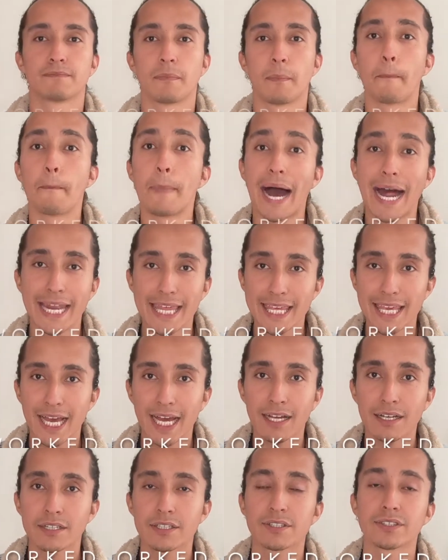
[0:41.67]

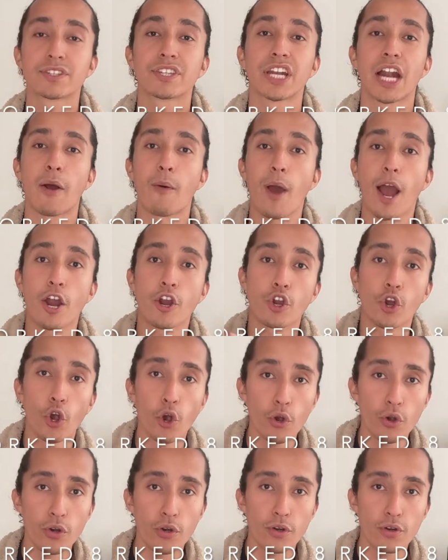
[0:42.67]
María
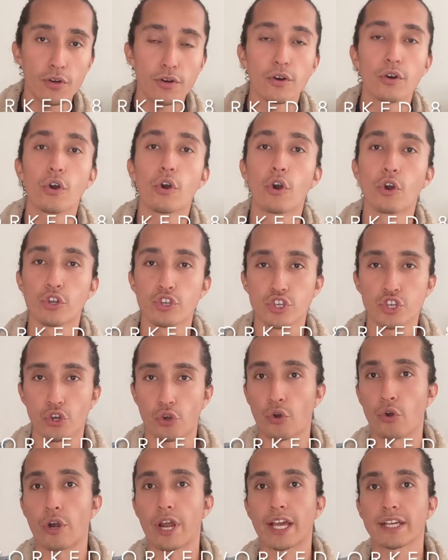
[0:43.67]
trabajó 8
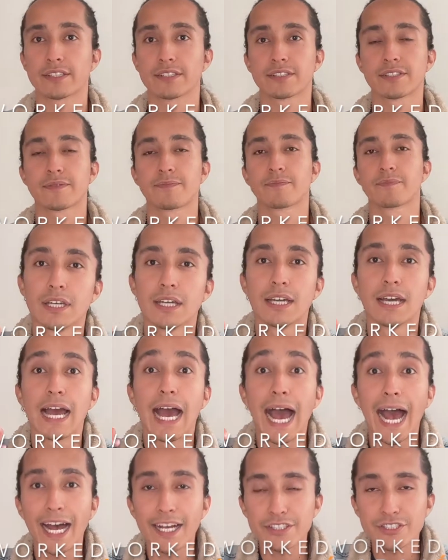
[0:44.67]
horas.
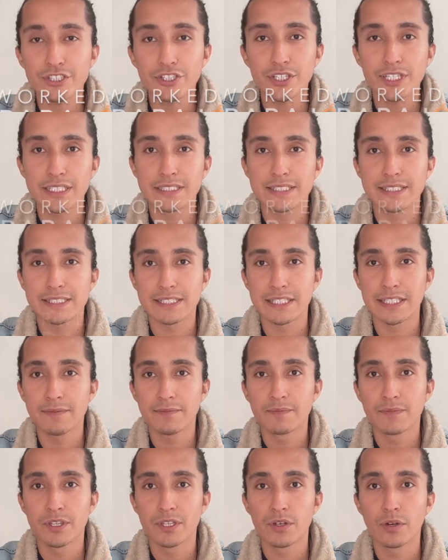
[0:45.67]
As you can see,
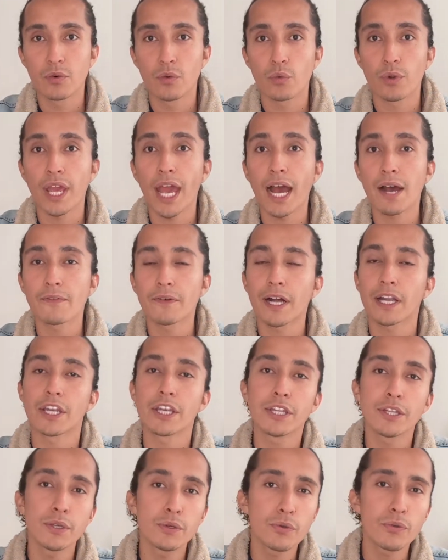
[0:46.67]
we have a
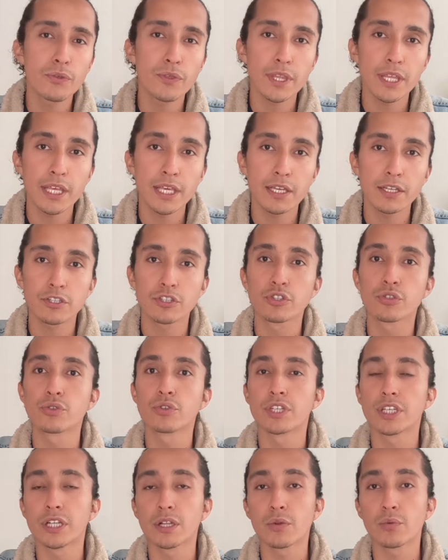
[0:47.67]
new thing to
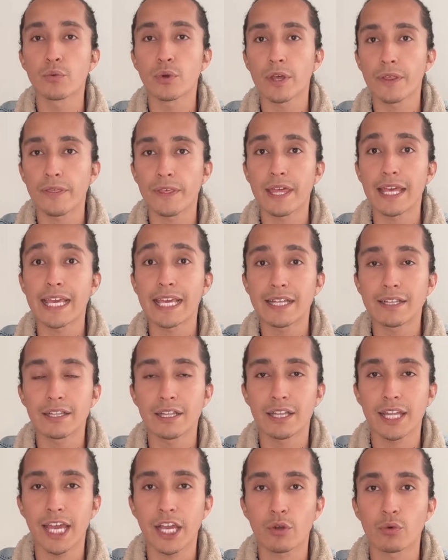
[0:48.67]
deal with in
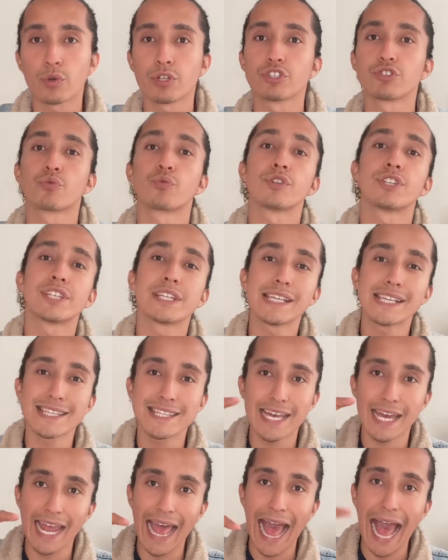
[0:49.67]
the language, which is
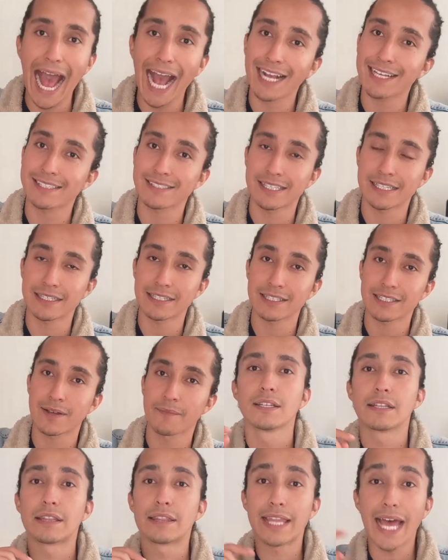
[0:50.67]
that accent.
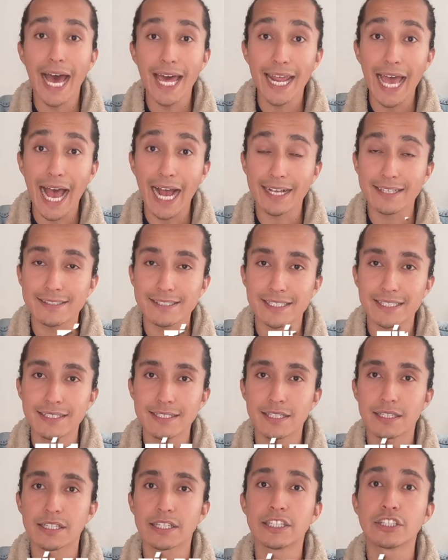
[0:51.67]
That accent
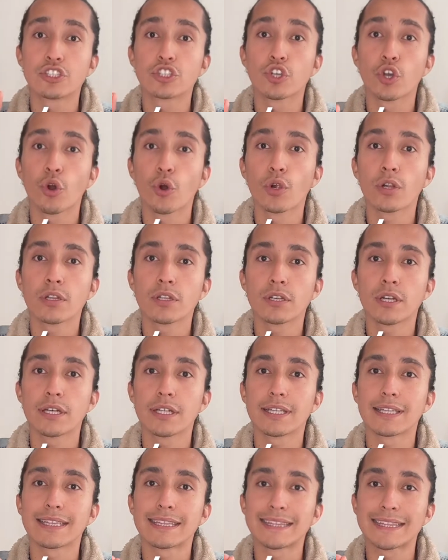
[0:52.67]
is called
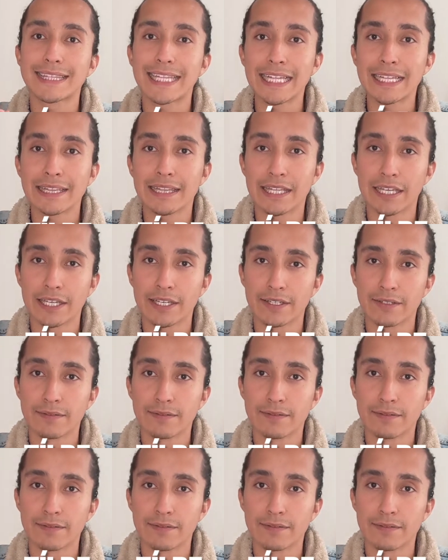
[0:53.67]
tilde